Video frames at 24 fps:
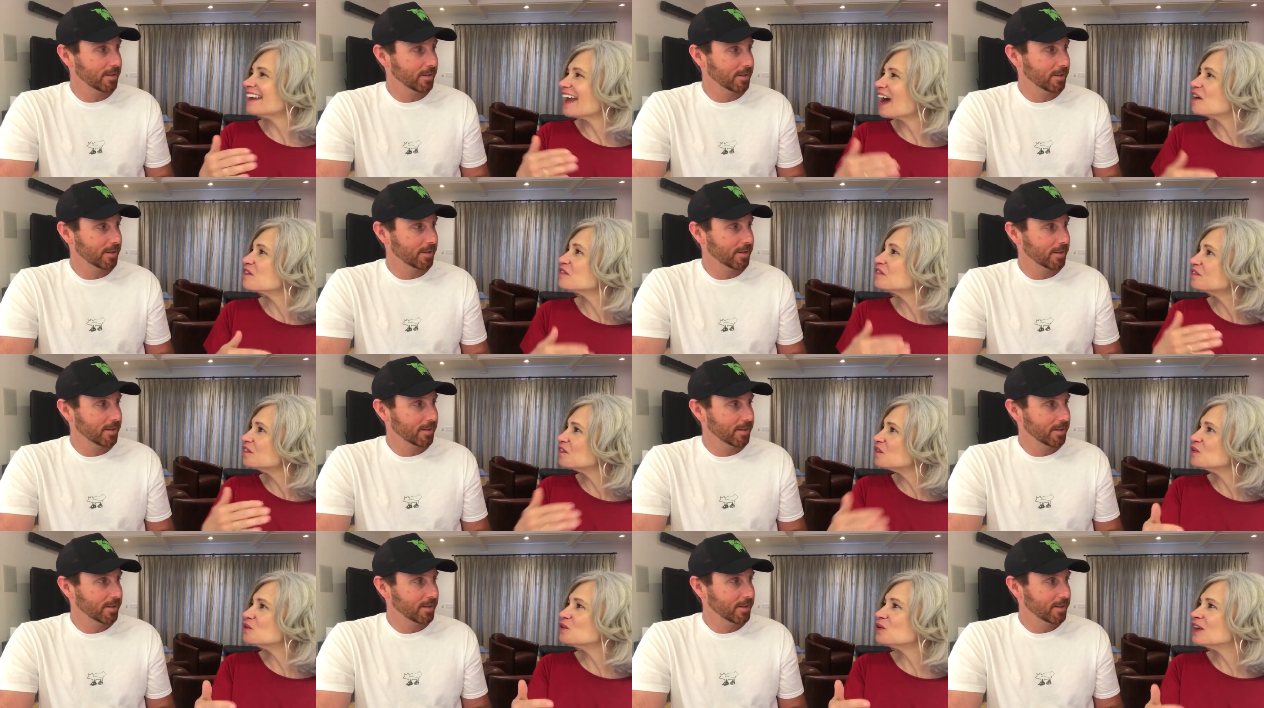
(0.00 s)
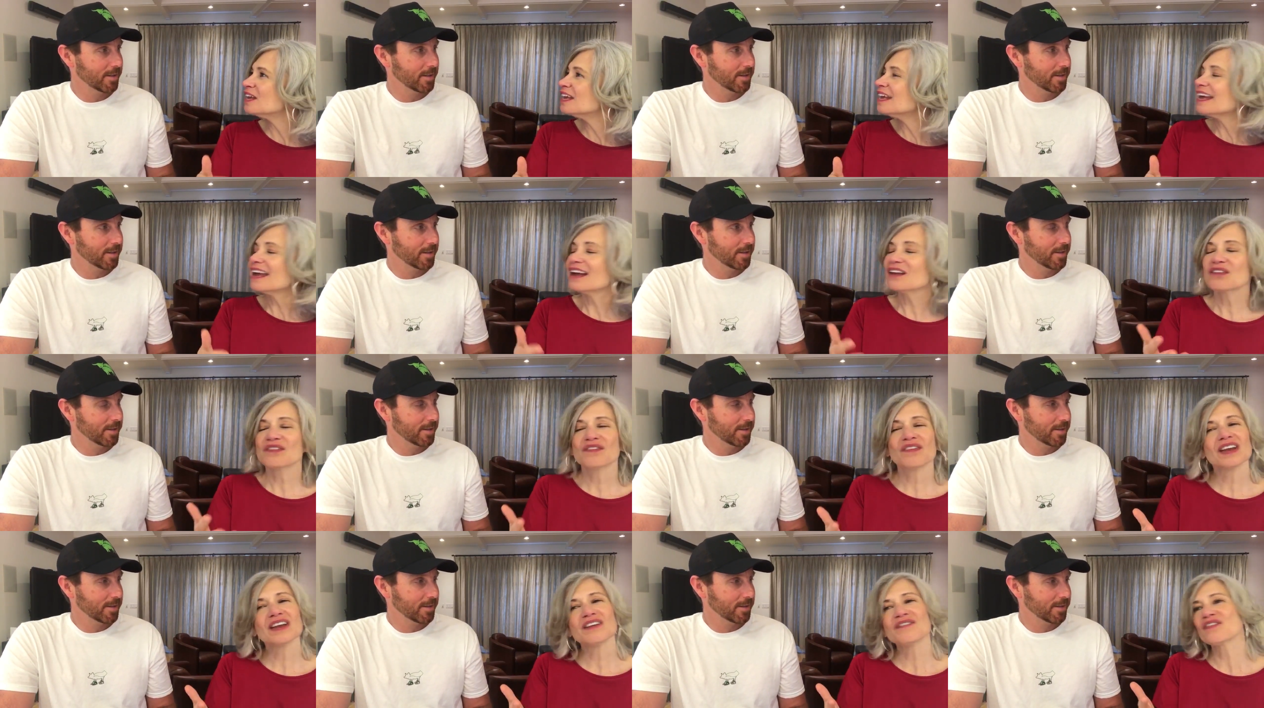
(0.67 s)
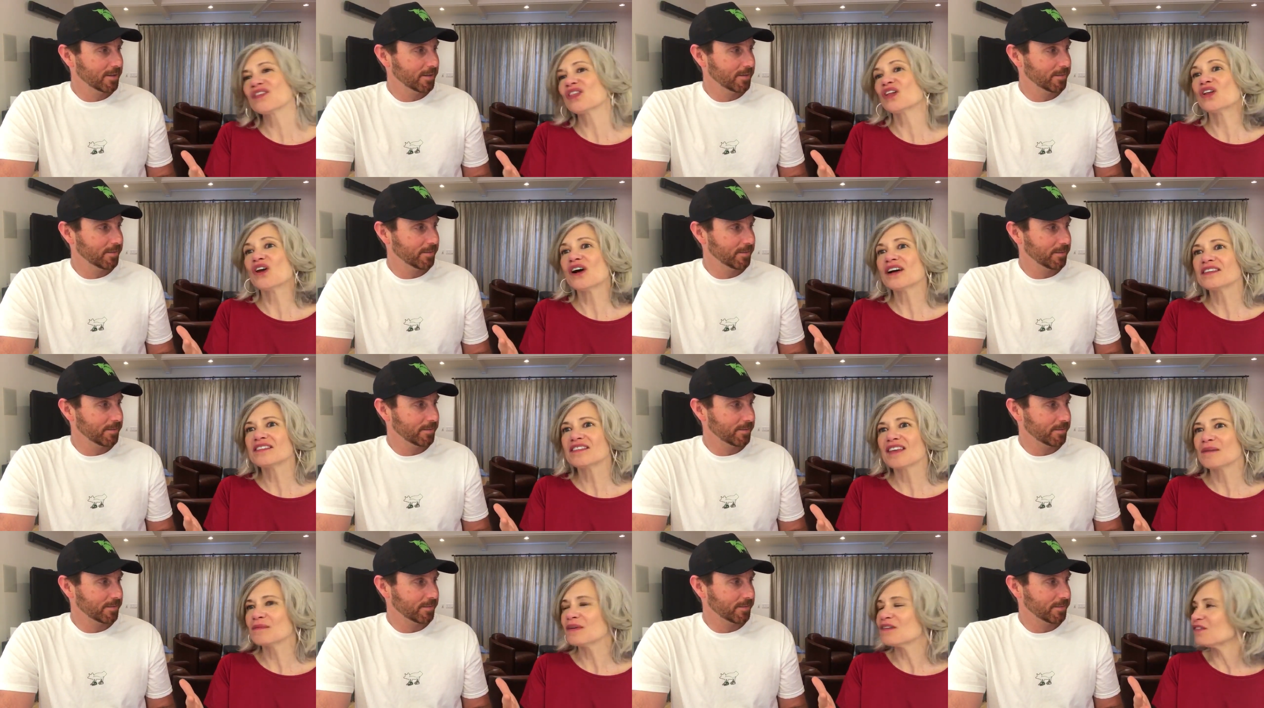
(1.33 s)
Speaker 1: and how food. It's funny for
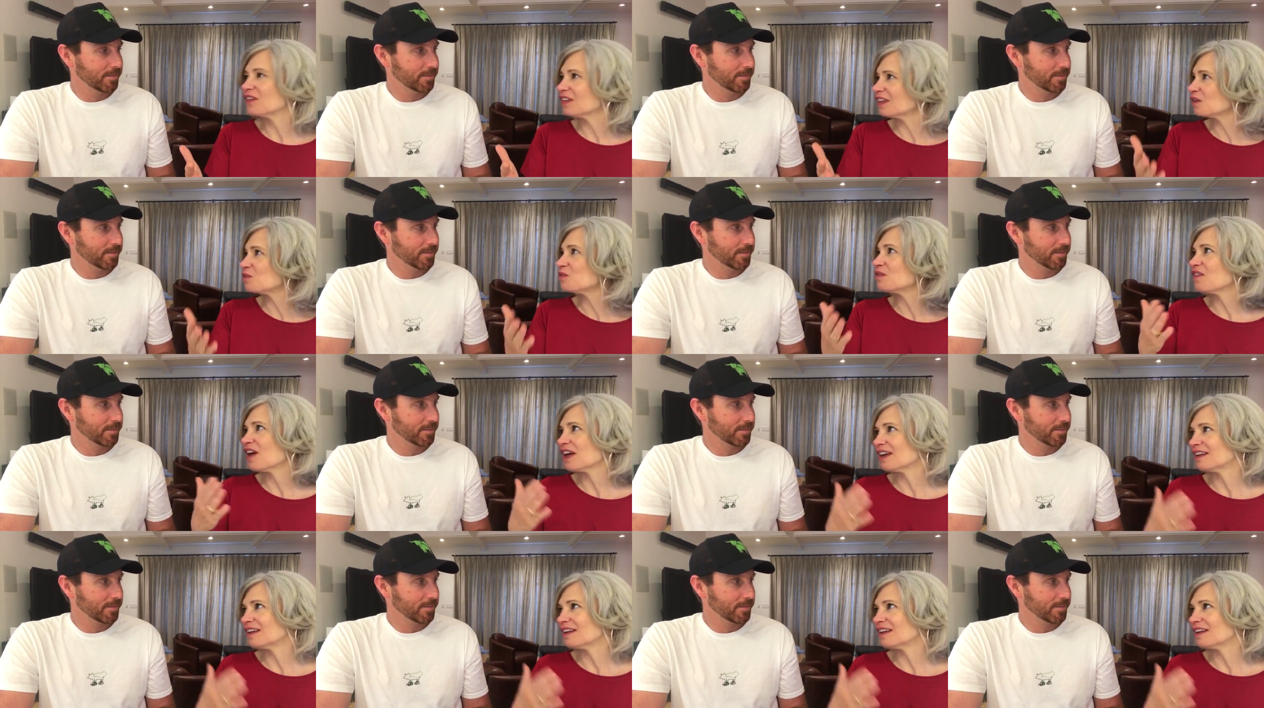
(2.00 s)
the longest time I feel like